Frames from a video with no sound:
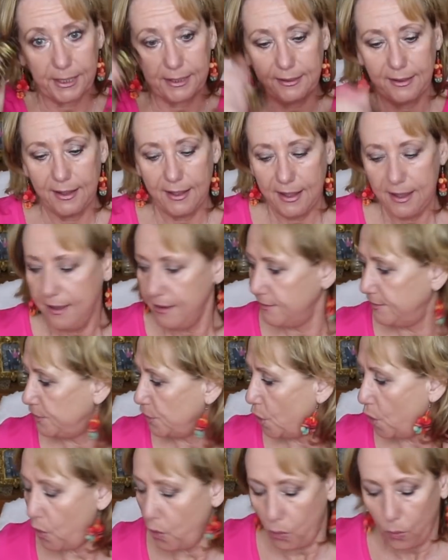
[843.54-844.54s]
it.
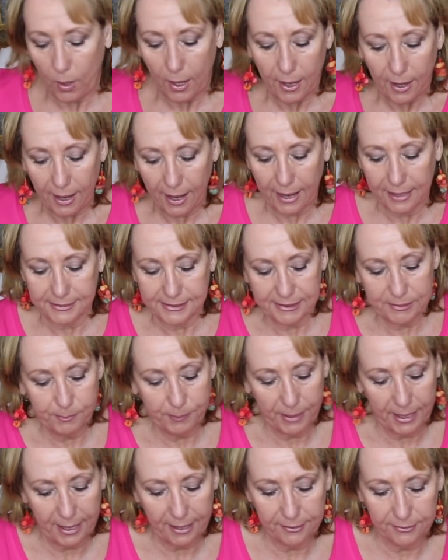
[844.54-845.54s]
So I did
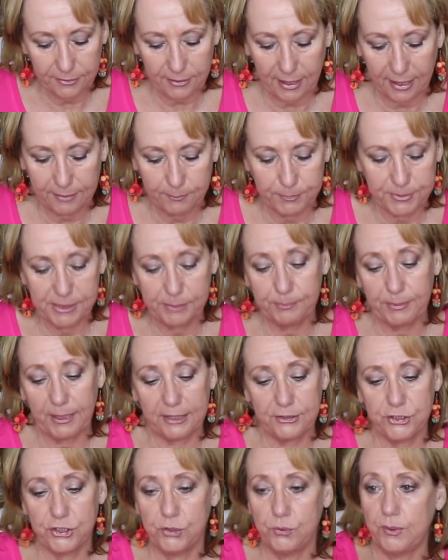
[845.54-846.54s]
buy, I did
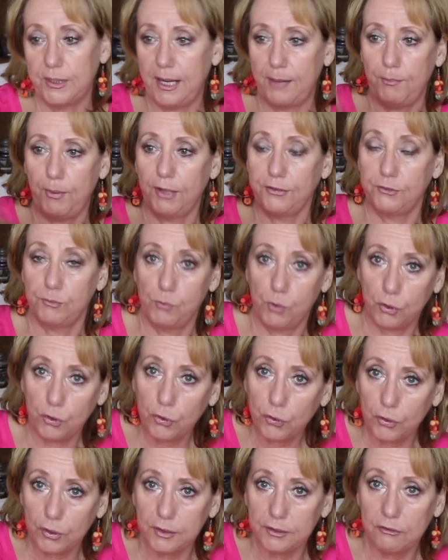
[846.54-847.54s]
buy two and I bought the more
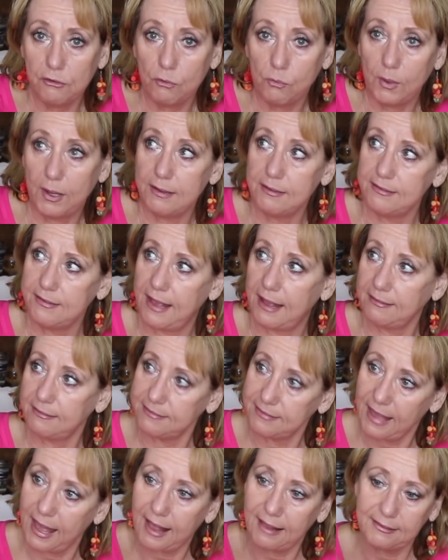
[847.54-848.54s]
curlier ones at
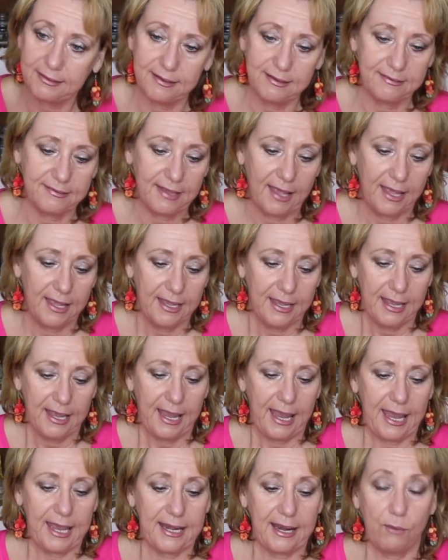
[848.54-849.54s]
Sally's
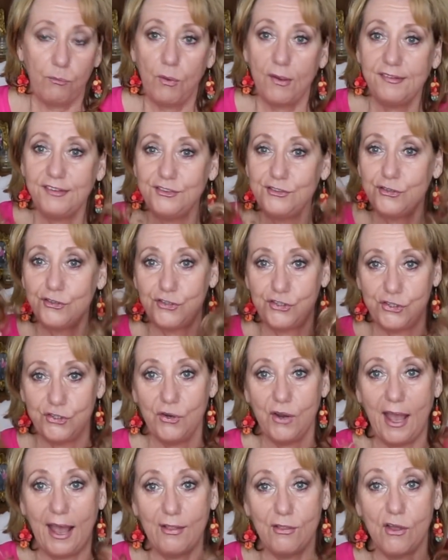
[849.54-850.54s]
and I wasn't too
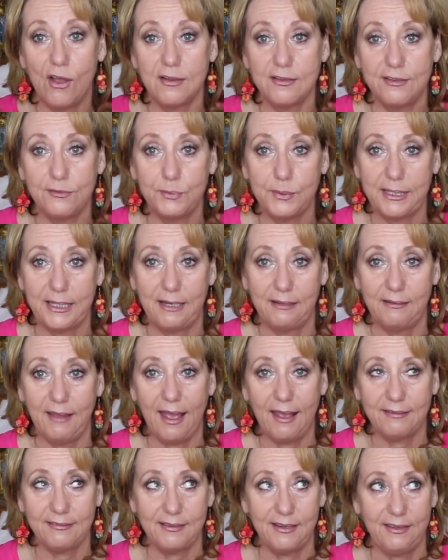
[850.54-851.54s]
sure how long these were going to
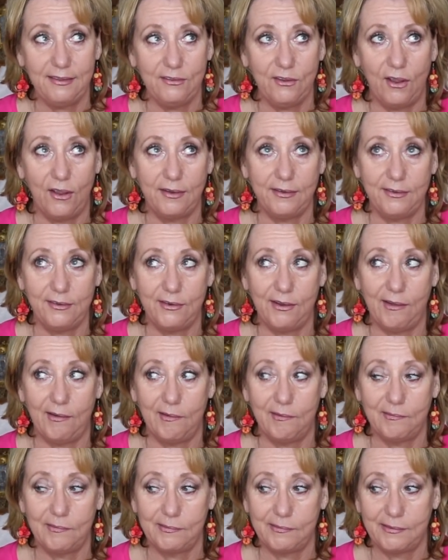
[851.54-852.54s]
last. I thought, you
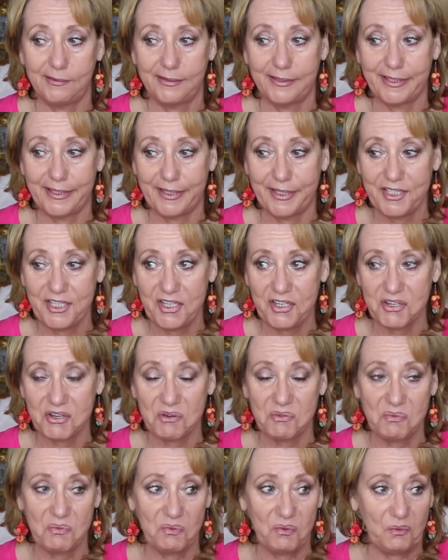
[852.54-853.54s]
know, uh, you
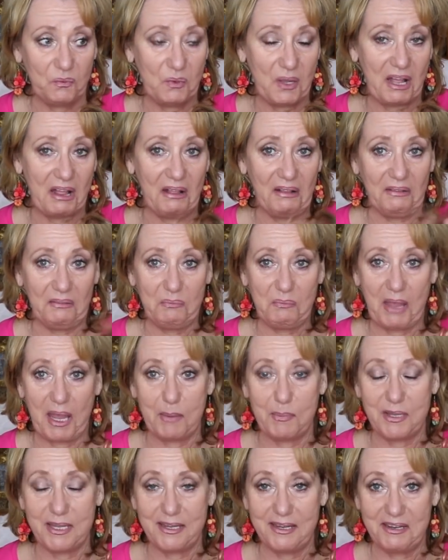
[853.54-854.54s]
know, well,
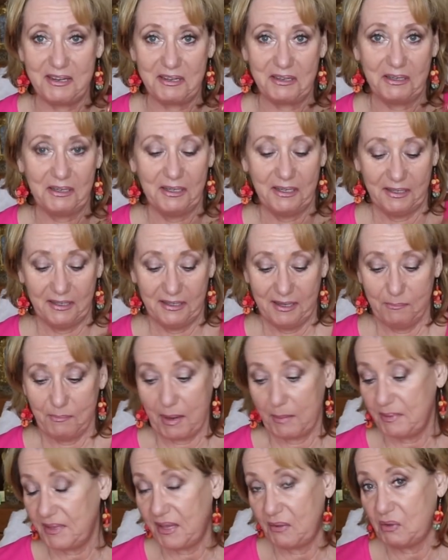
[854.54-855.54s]
maybe,
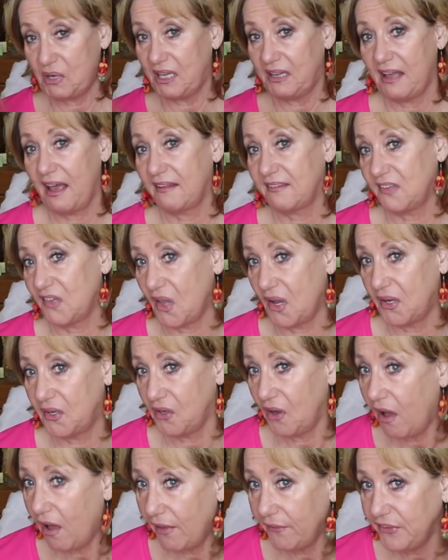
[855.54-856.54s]
maybe they wouldn't last long at
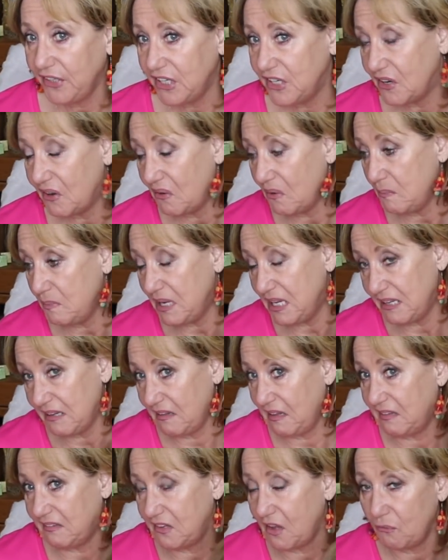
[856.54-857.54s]
all. You know, I
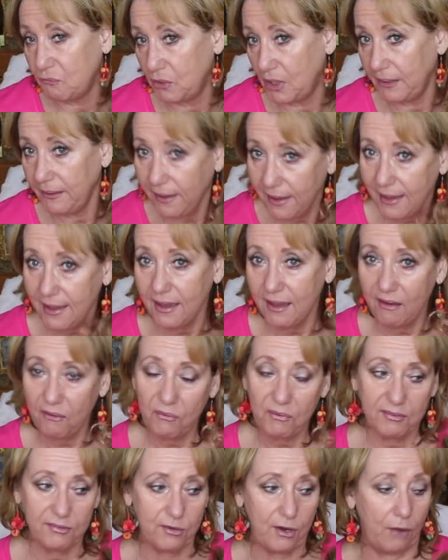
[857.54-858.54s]
mean, it's not real
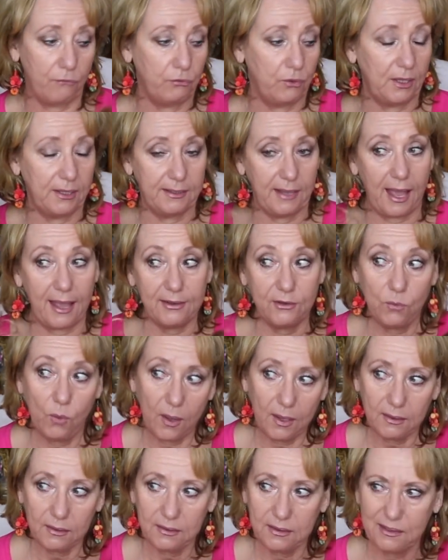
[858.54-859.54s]
hair. It's not really high
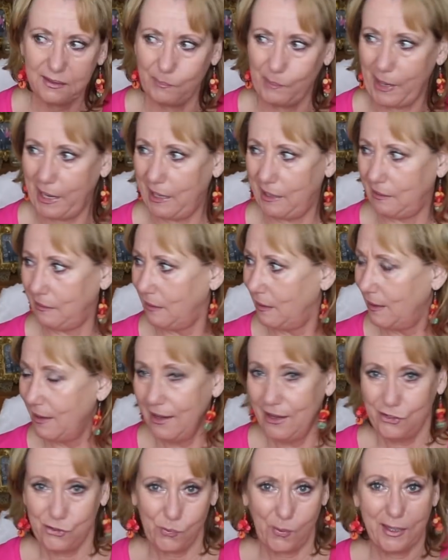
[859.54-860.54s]
quality. You're paying
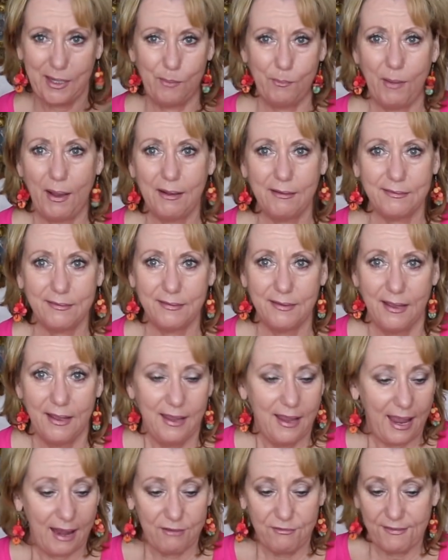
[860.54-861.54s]
20 bucks
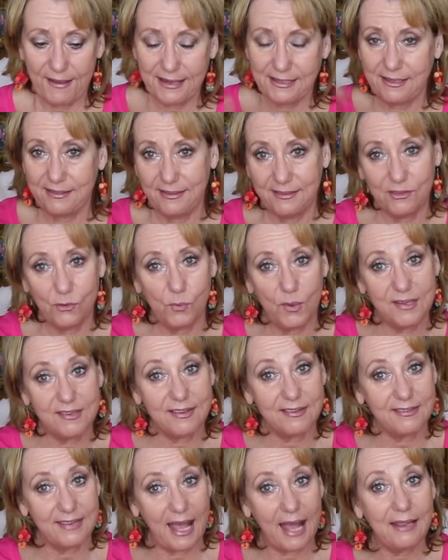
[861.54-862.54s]
in fact, I think the
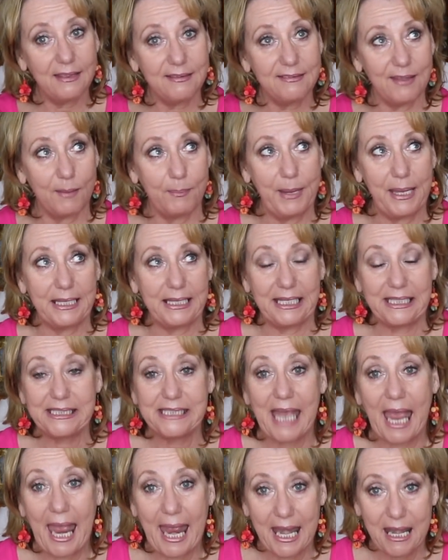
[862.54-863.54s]
ones at Sally's, they paid like
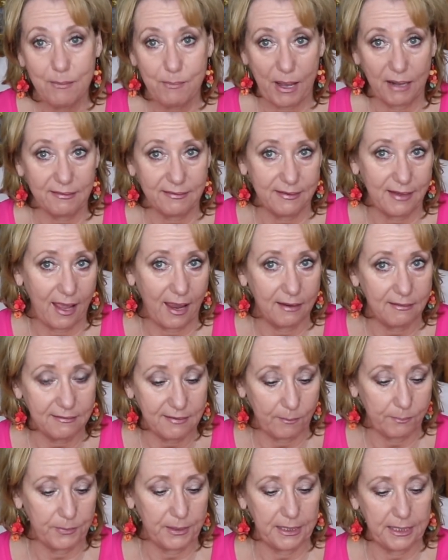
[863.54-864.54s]
10 bucks, nine
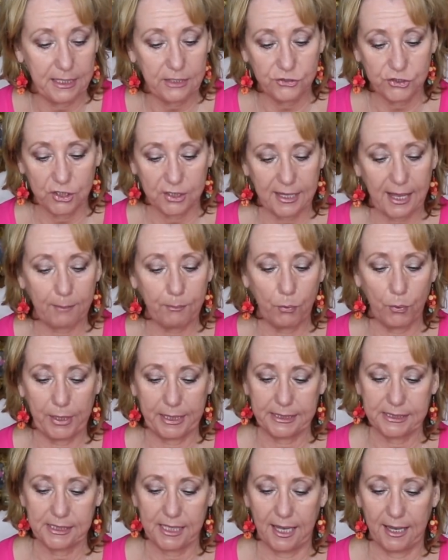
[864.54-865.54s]
something each at that
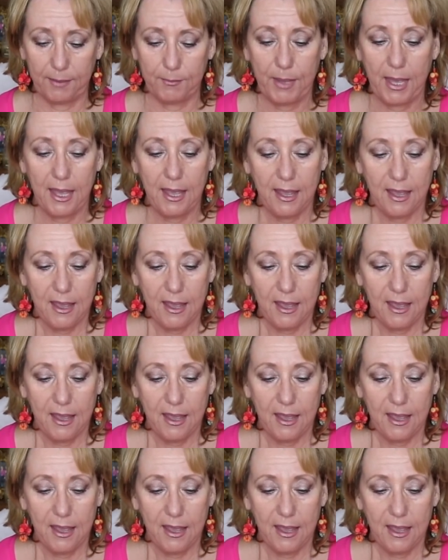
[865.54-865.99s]
point in time.